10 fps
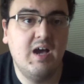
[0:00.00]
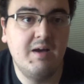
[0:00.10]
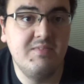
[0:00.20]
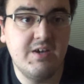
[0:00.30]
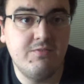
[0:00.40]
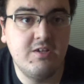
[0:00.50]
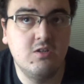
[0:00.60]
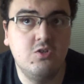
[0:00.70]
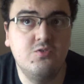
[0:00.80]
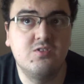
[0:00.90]
I'm definitely
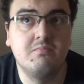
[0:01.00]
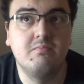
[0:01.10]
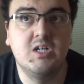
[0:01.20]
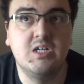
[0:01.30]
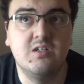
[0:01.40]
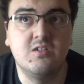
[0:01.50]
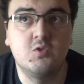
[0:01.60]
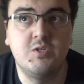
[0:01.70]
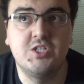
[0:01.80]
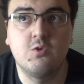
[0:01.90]
going to do some
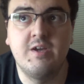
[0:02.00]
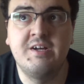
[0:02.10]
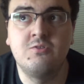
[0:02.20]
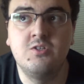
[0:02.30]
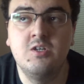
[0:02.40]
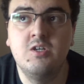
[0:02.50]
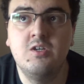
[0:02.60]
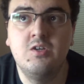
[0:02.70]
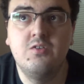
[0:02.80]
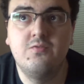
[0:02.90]
switching around
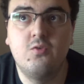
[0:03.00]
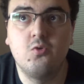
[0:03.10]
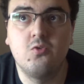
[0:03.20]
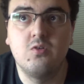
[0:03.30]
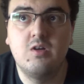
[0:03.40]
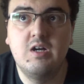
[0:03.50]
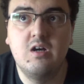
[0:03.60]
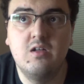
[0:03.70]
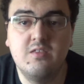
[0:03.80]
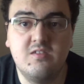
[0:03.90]
for
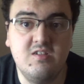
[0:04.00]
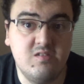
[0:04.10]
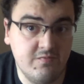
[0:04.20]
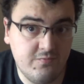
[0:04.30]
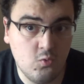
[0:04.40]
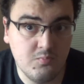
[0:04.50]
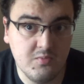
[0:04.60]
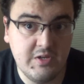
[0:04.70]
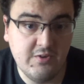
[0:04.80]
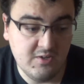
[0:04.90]
the season 4
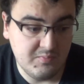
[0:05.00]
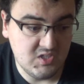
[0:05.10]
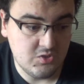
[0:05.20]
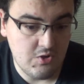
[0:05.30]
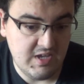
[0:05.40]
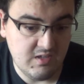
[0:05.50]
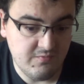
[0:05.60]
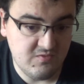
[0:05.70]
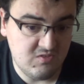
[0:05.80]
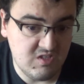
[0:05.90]
premiere, and I'll be starting
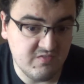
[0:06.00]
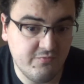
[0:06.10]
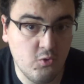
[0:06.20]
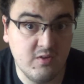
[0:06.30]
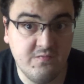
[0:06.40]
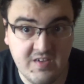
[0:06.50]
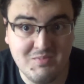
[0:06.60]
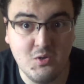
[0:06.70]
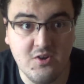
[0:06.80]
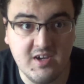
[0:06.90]
season 4 in
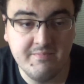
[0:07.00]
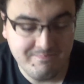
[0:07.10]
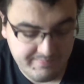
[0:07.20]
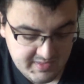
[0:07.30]
February.